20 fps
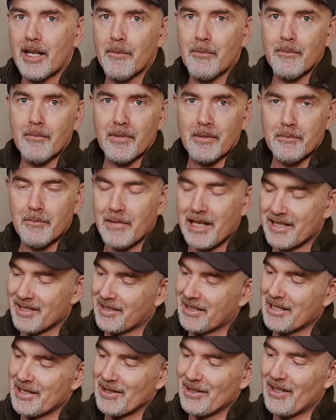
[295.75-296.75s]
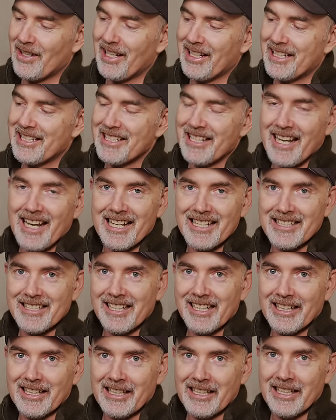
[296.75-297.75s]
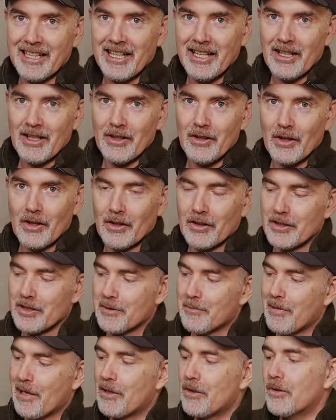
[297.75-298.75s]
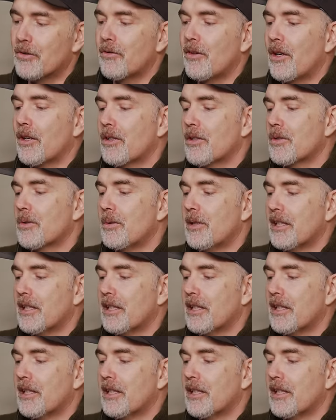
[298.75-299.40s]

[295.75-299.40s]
I'm much less likely to accidentally knock this manual focus